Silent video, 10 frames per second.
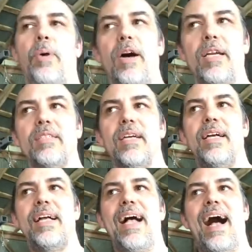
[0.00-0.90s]
But
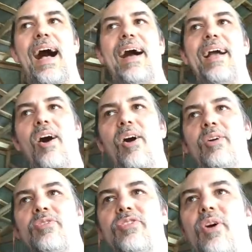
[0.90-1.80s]
I
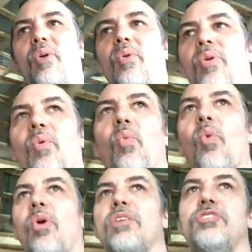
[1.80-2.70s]
also
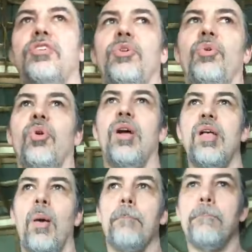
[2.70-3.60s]
want to
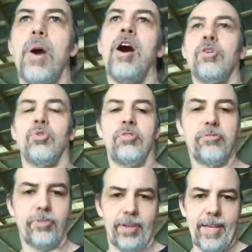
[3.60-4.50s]
model
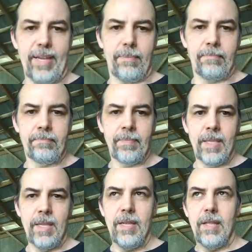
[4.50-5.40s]
for Liam
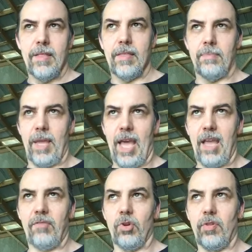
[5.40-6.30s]
the
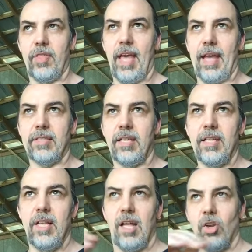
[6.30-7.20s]
behavior that
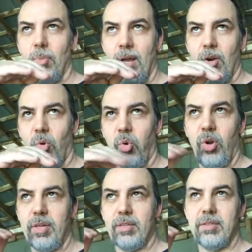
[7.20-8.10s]
no matter
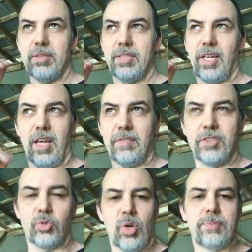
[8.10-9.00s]
what kind of
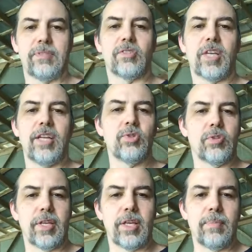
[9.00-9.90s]
disruptive
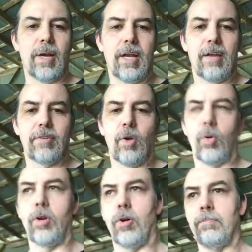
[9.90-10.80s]
schedule thing you might have
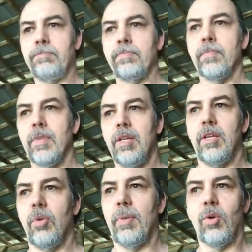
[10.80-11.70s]
going on,
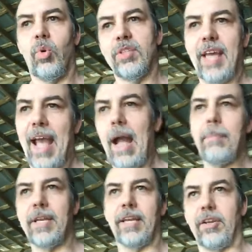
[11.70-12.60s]
no matter what's
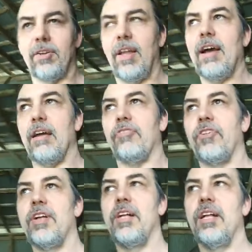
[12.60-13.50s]
happening in your life,